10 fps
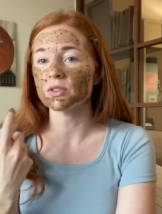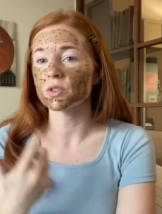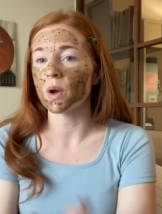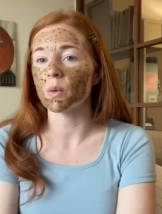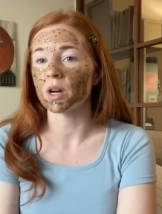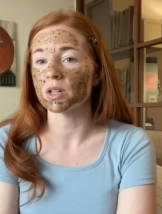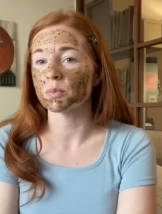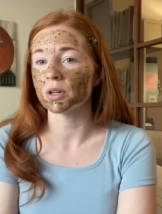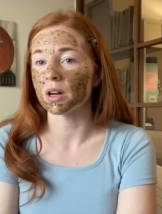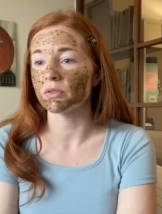So I wanted to
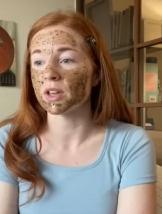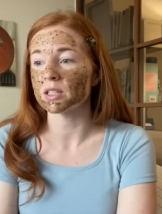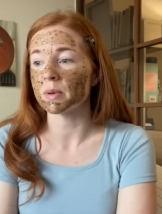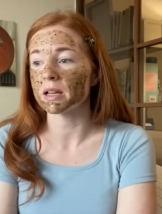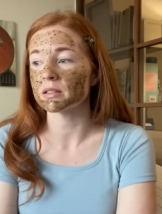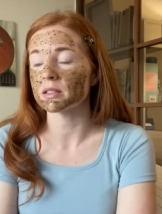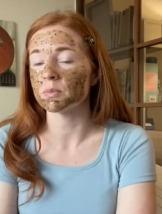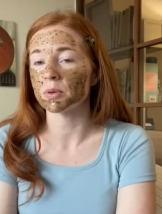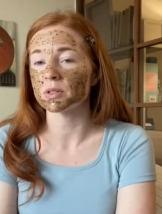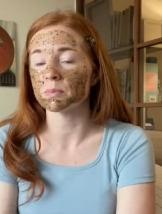put on a face mask to
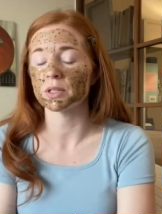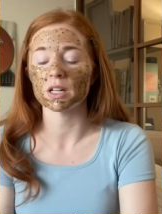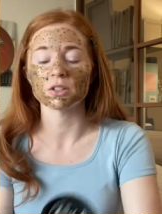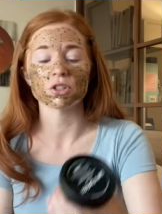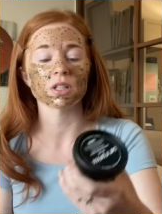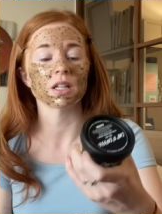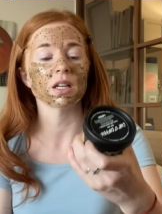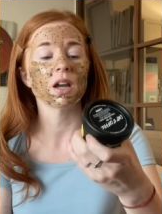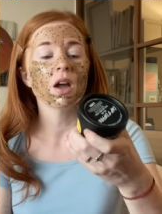potentially